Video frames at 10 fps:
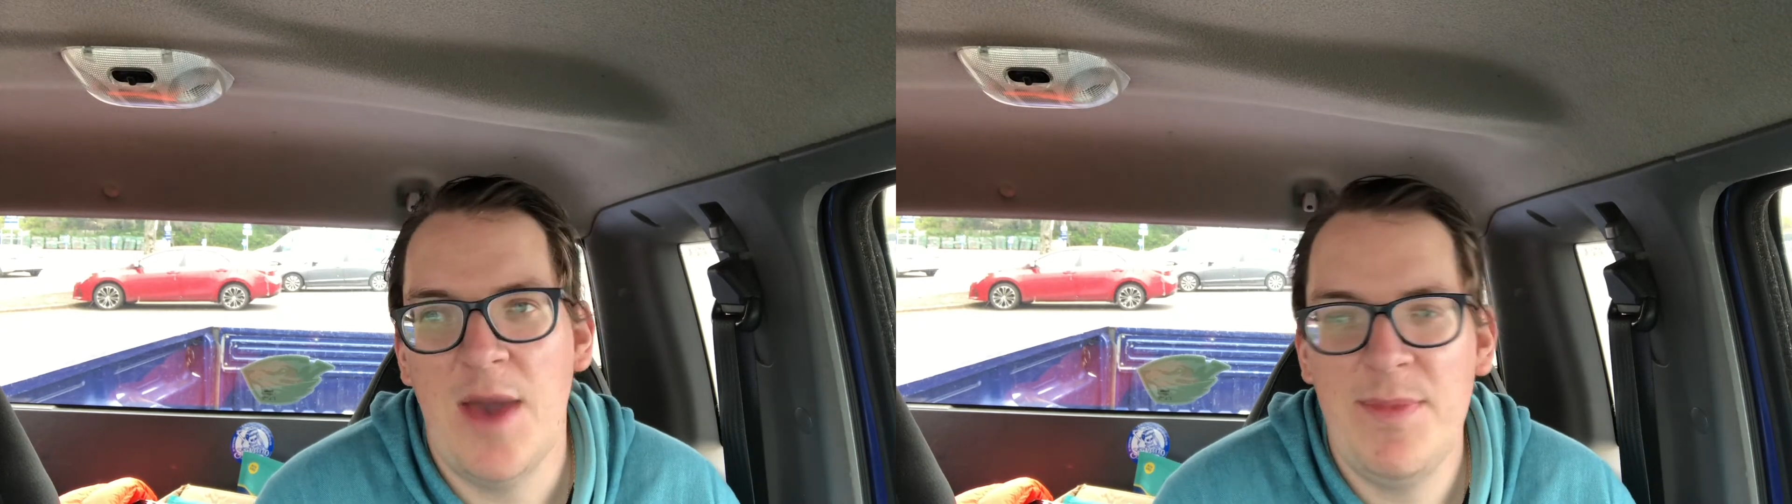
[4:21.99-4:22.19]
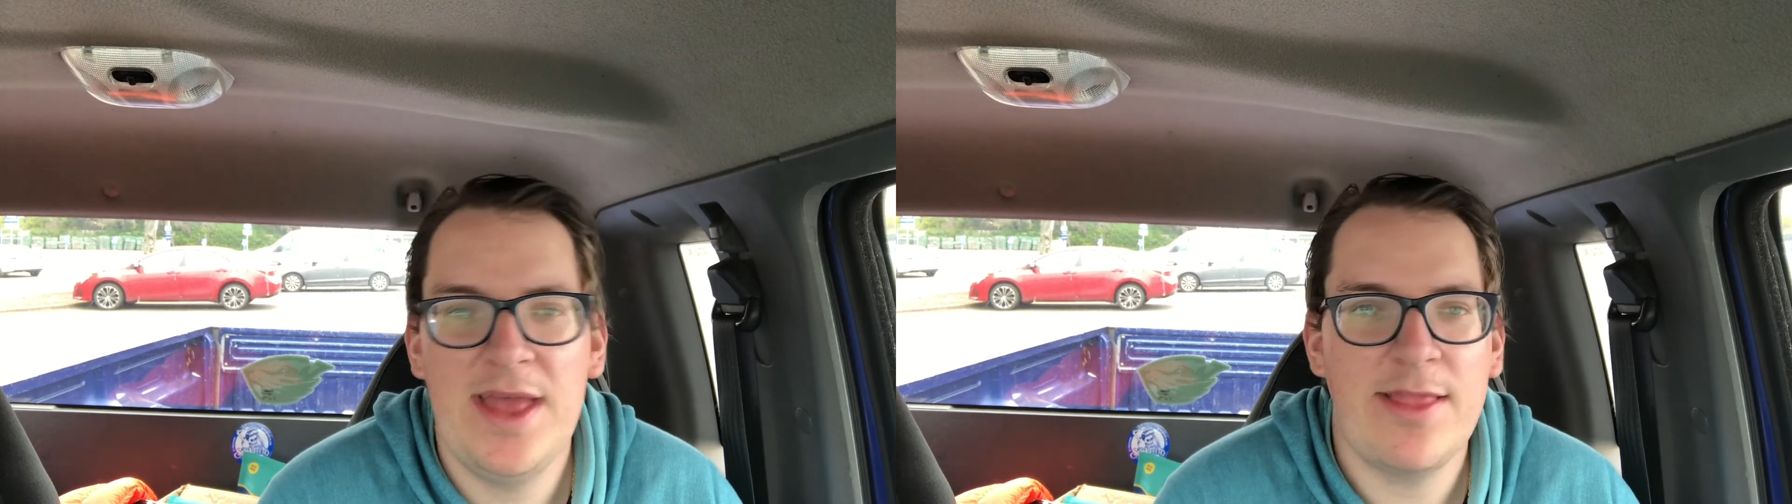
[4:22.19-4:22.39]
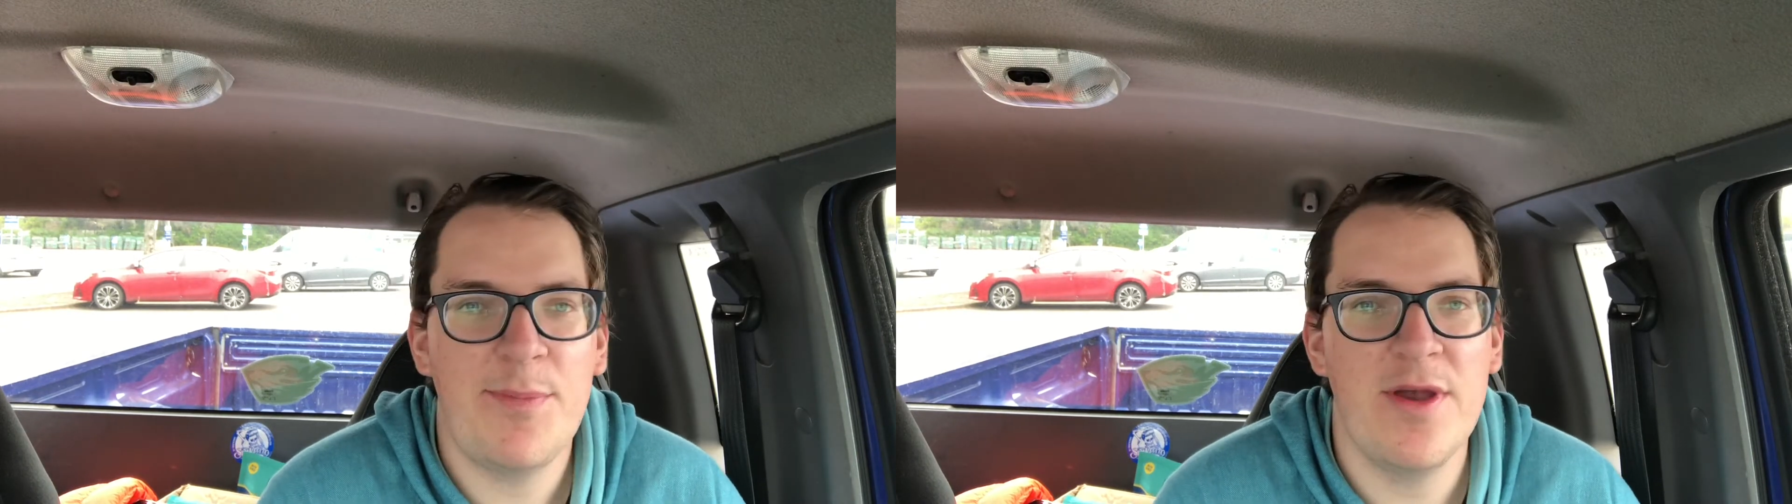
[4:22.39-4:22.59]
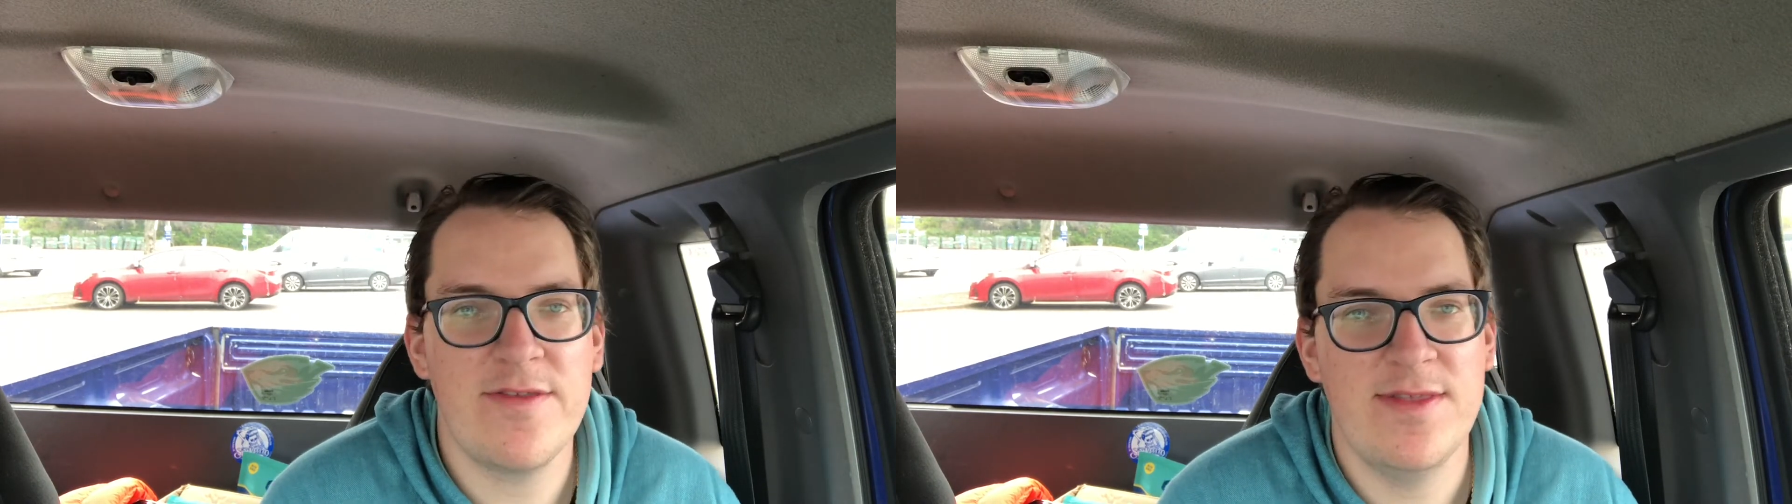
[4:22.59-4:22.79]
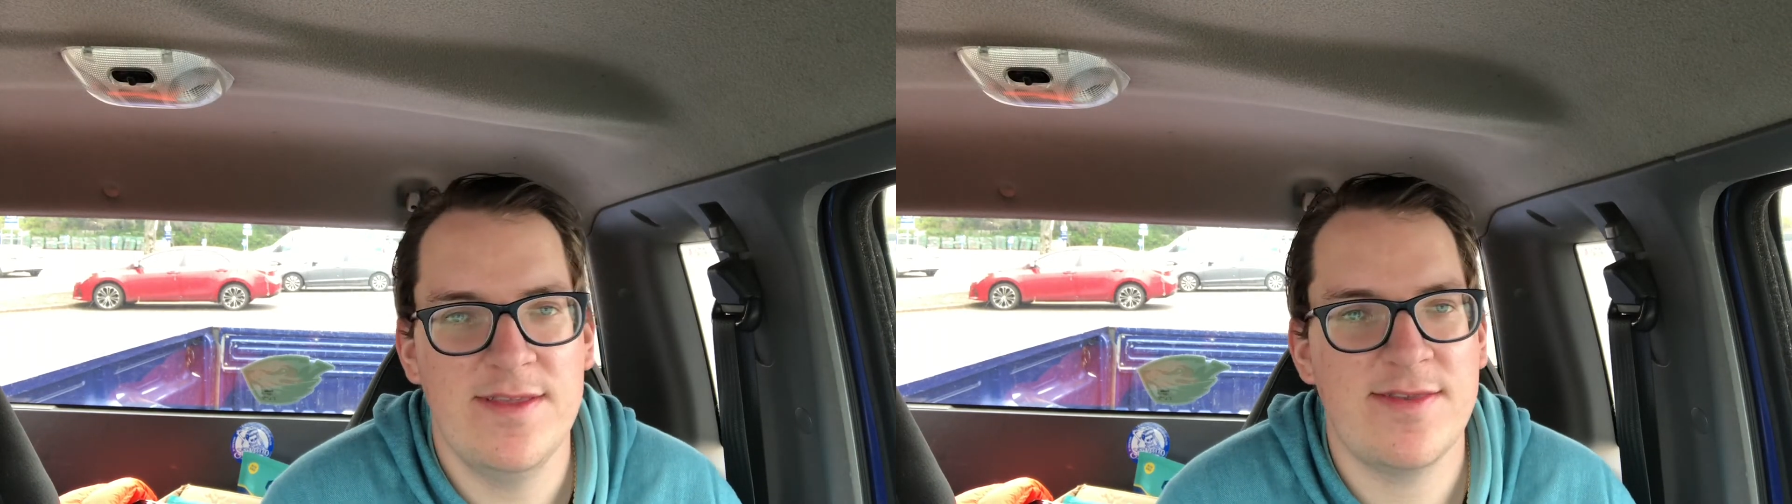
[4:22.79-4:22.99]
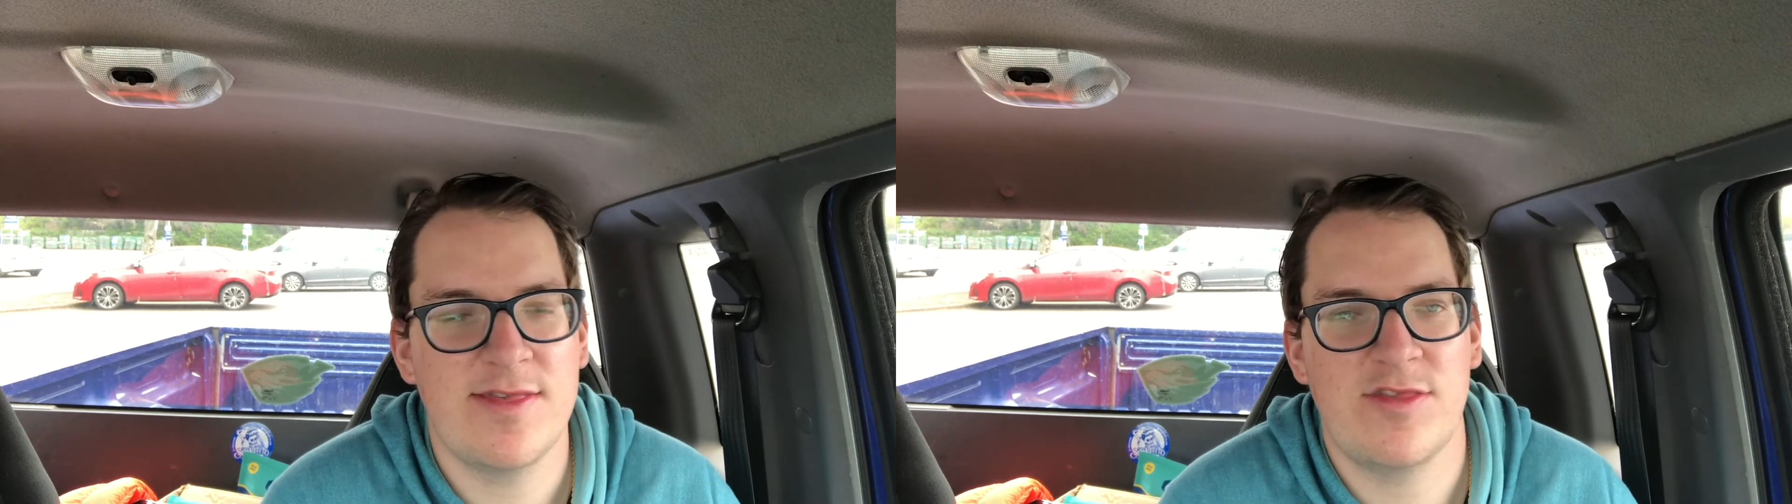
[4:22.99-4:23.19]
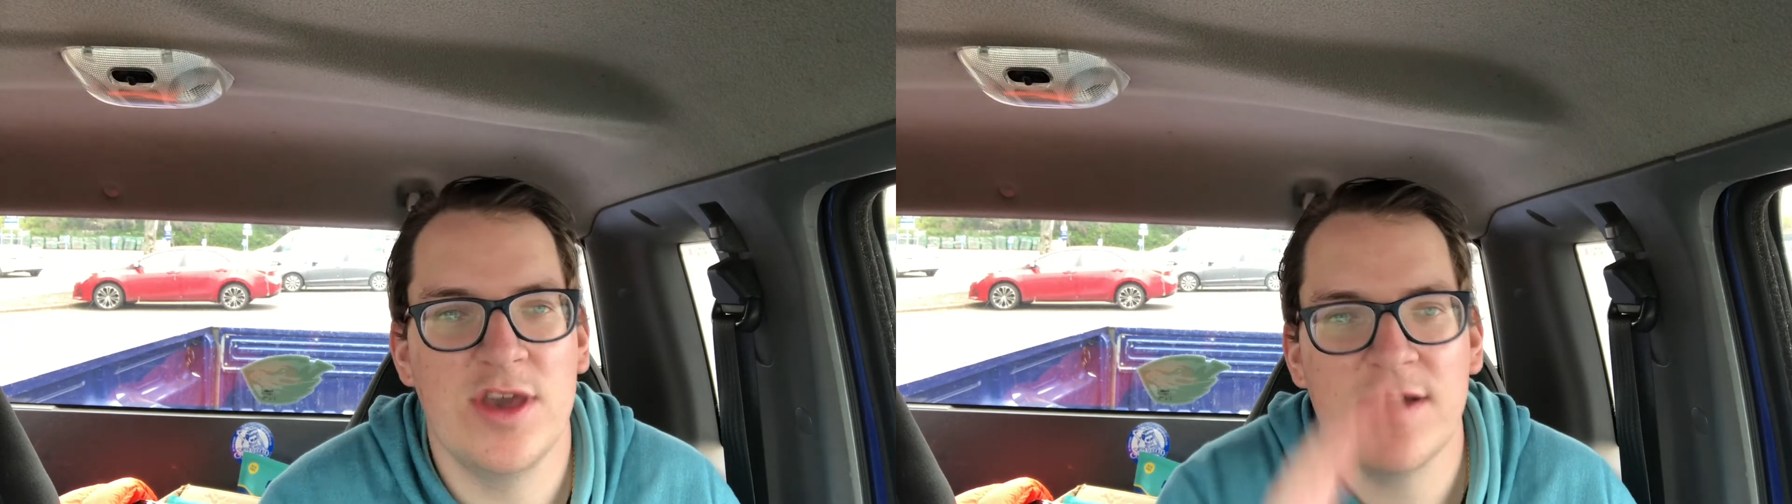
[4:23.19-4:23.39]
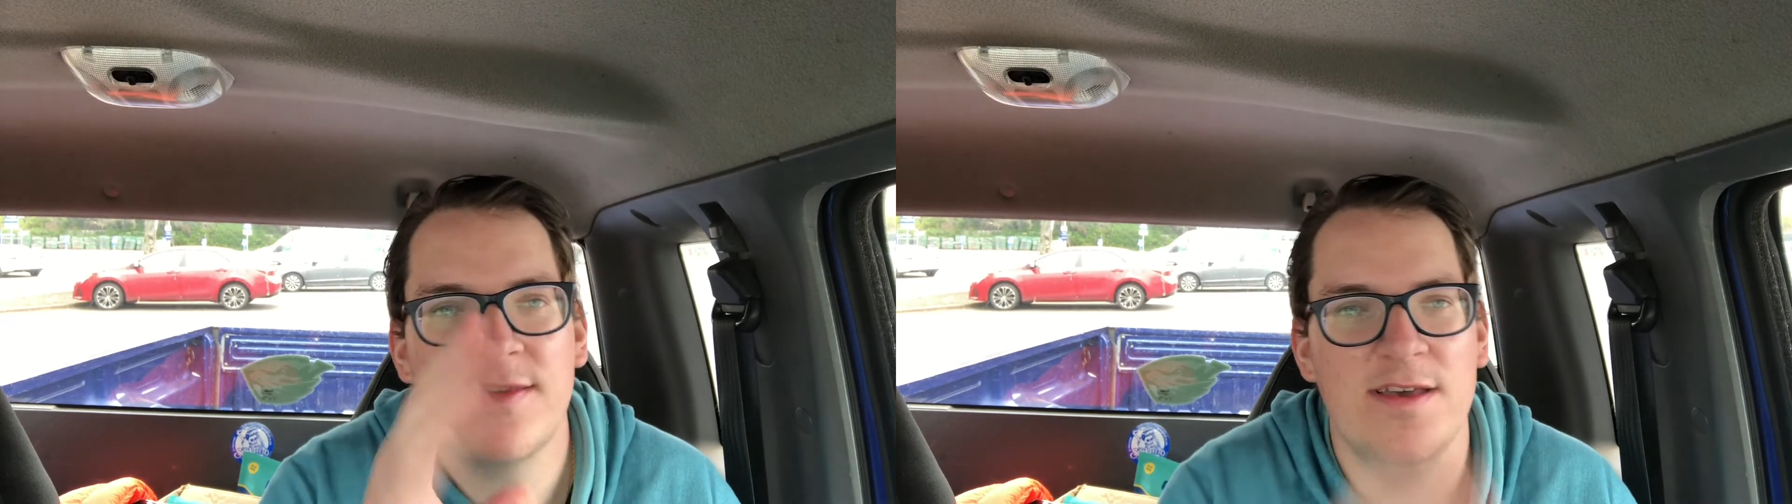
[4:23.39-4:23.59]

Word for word: I'm not the person that chugs